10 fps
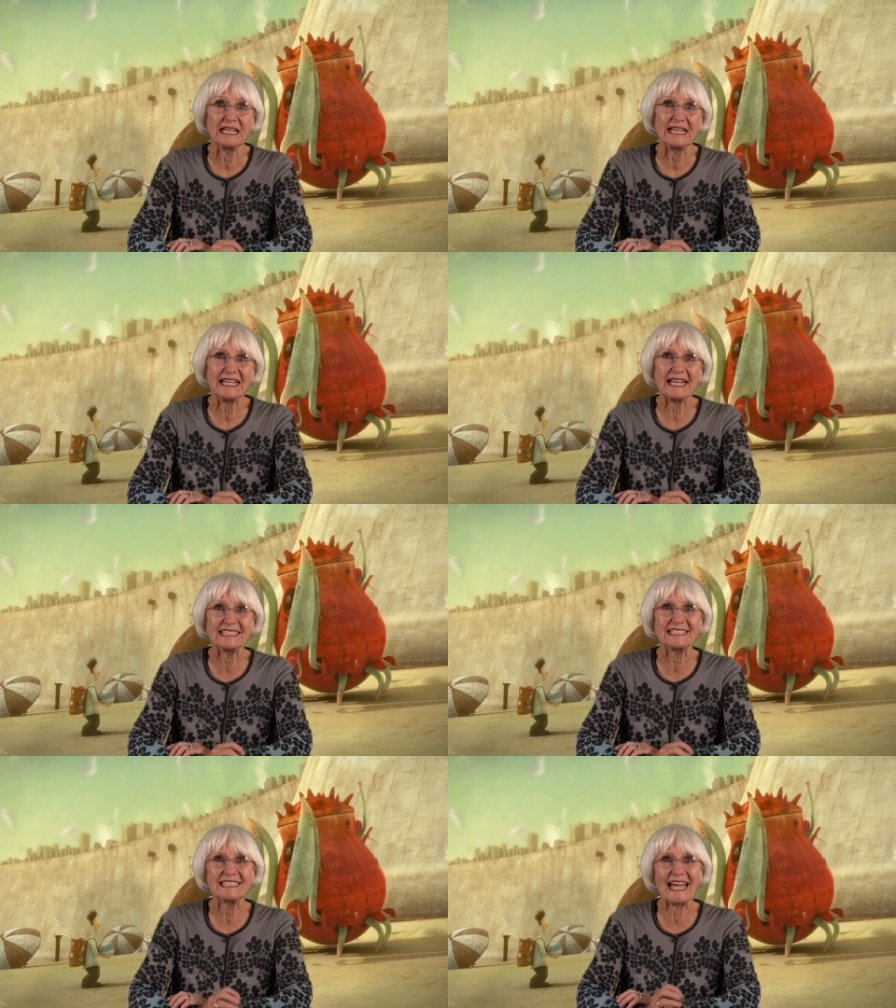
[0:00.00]
It
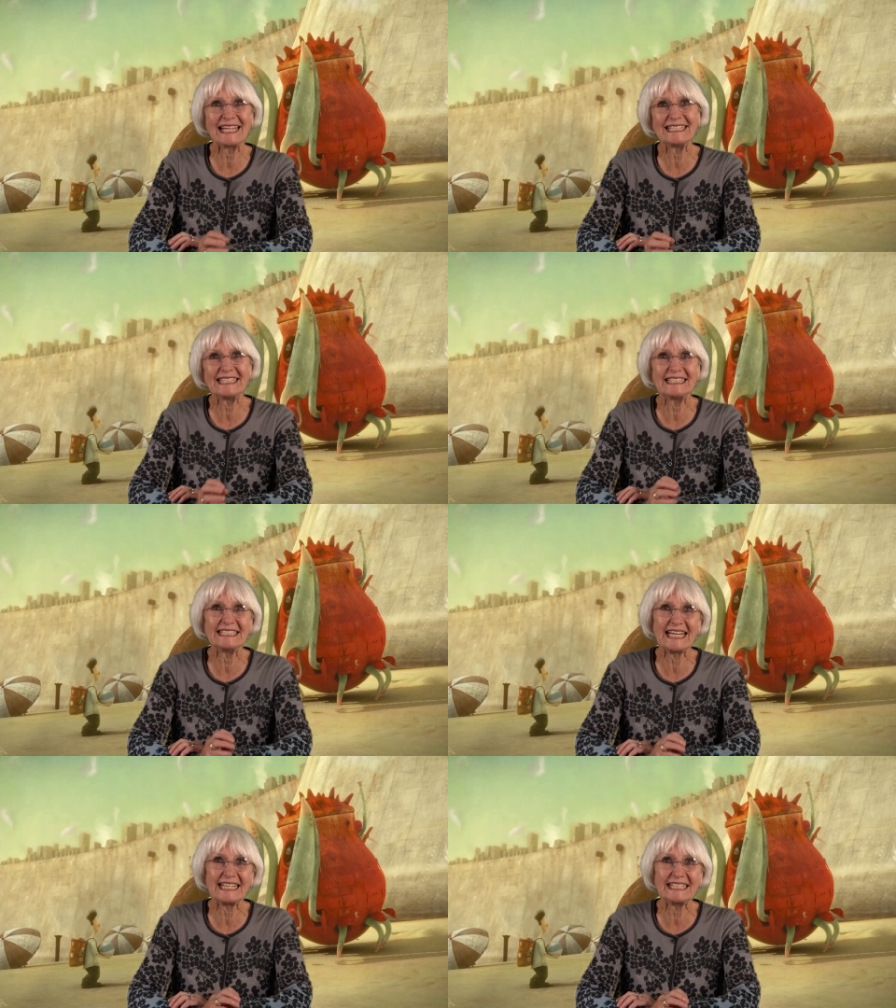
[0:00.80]
has dainty
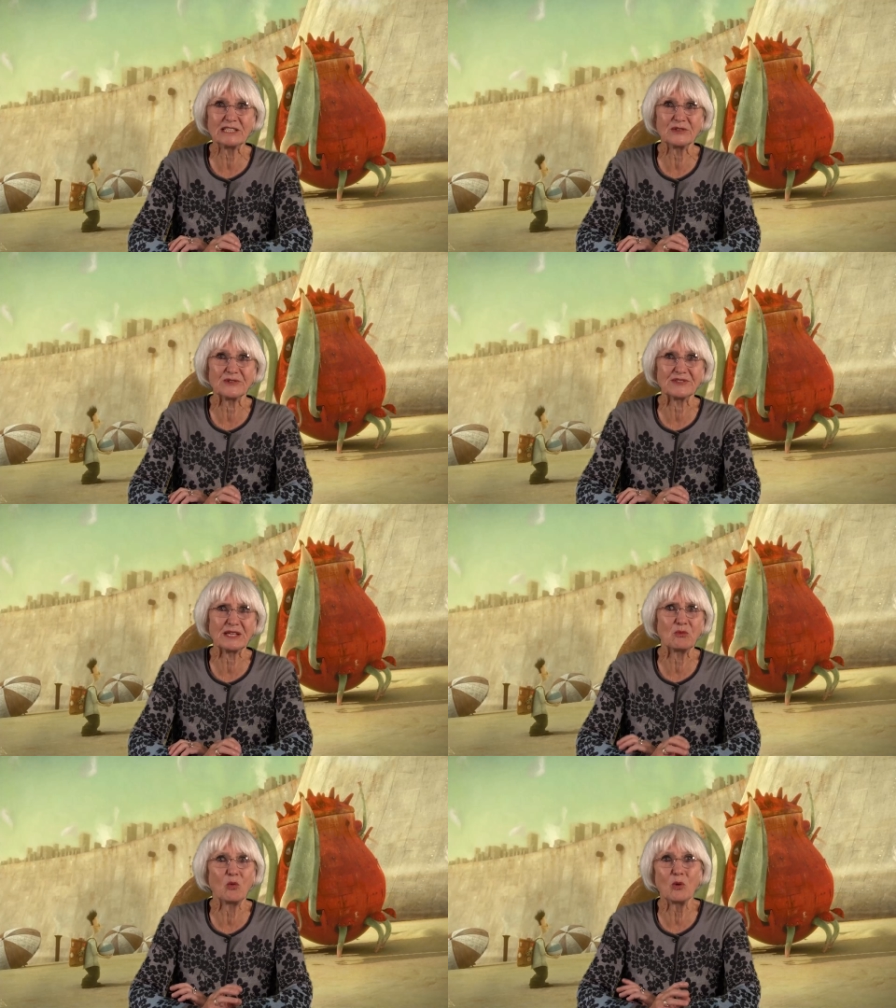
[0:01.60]
tentacles
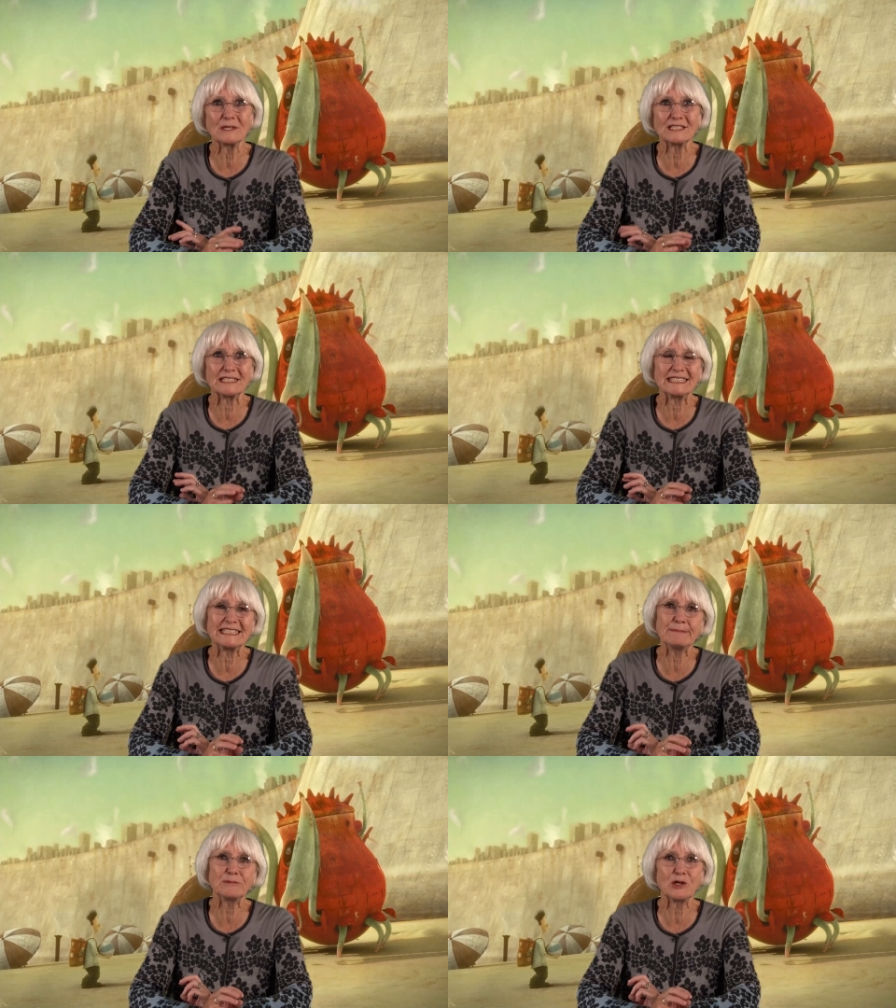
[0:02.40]
and walks on
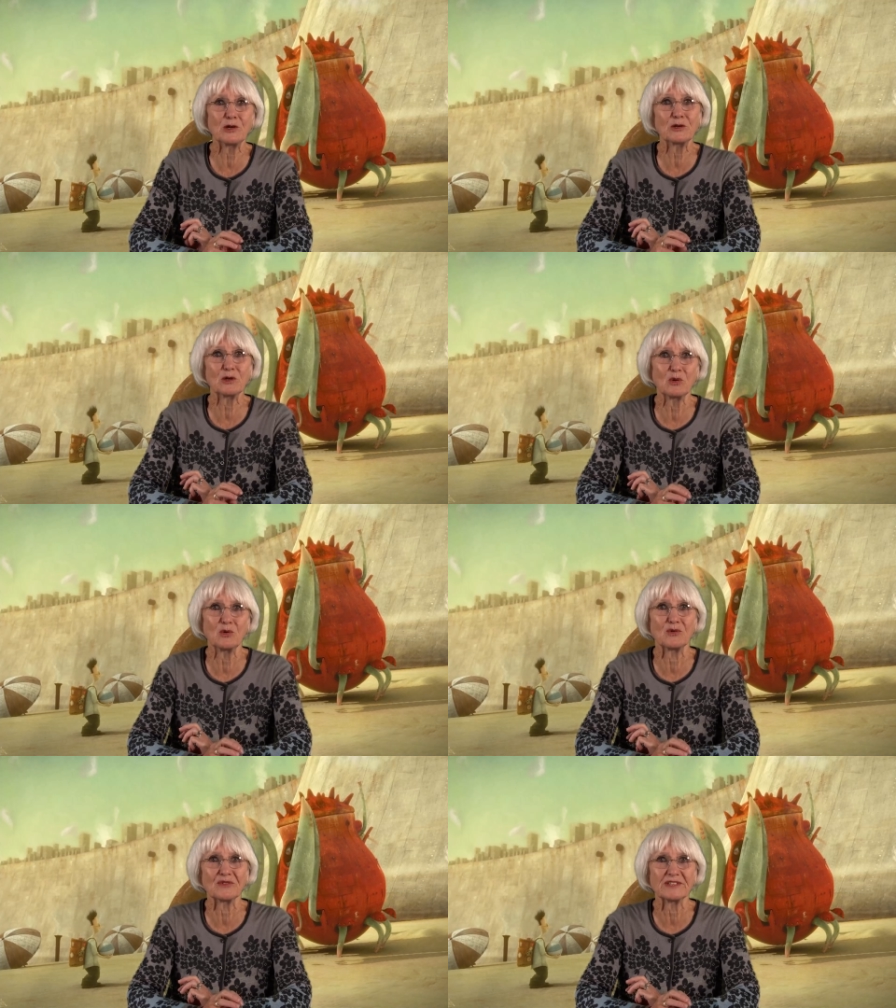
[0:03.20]
tiptoe
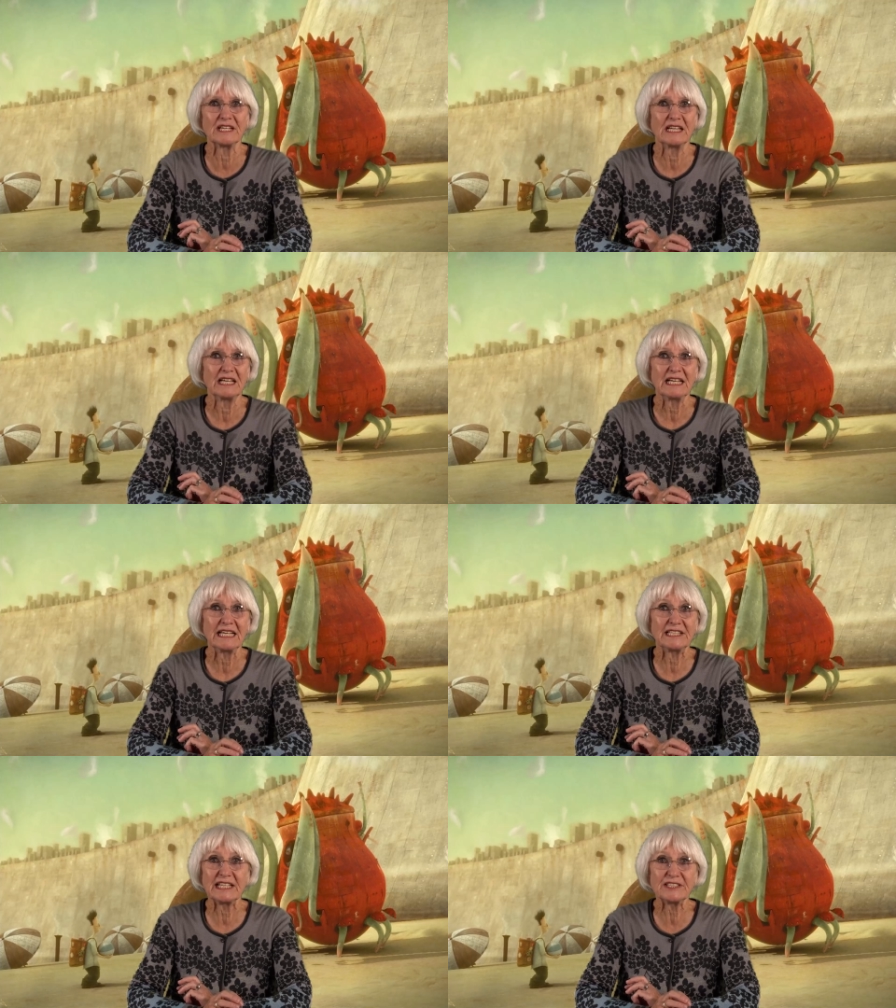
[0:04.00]
claws.
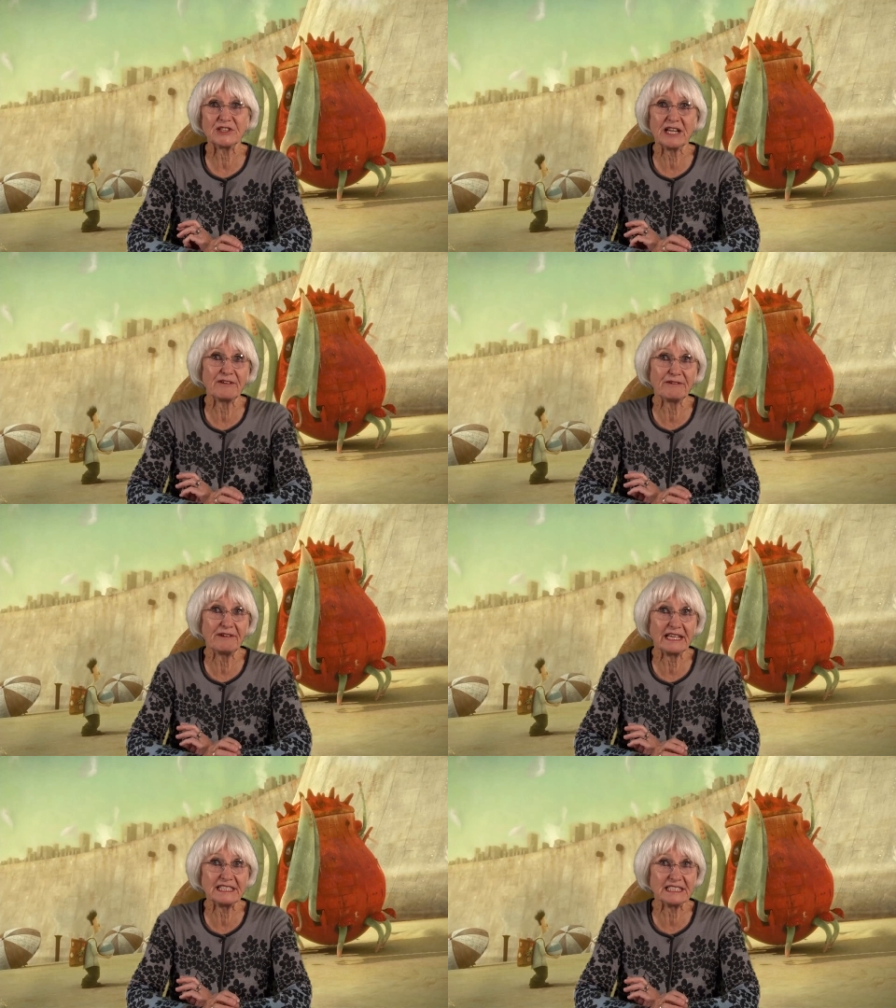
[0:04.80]
It does not have a
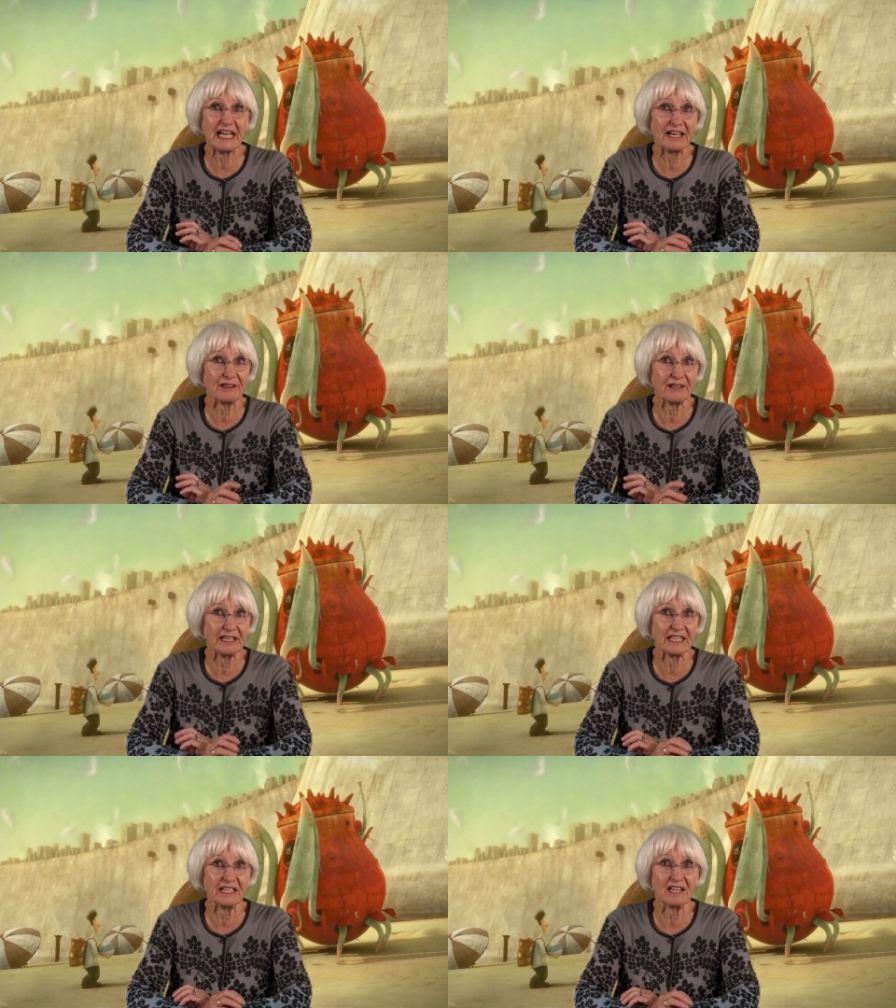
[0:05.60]
face other
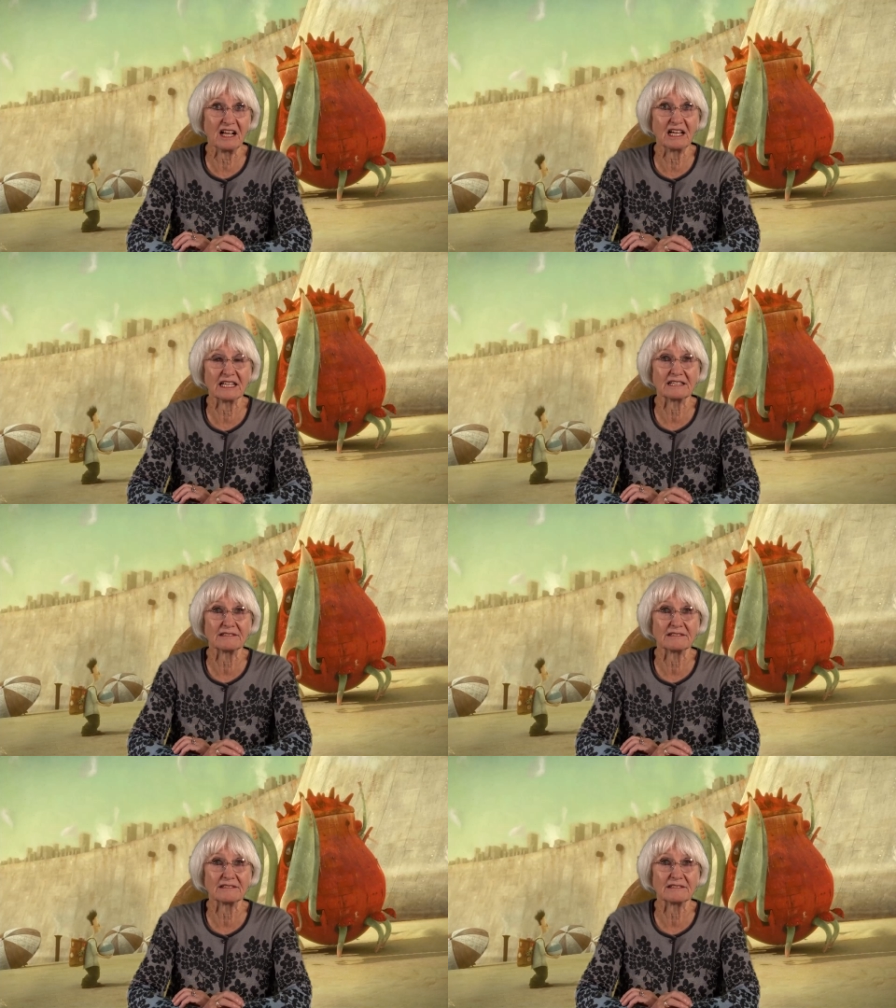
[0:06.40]
than an eye.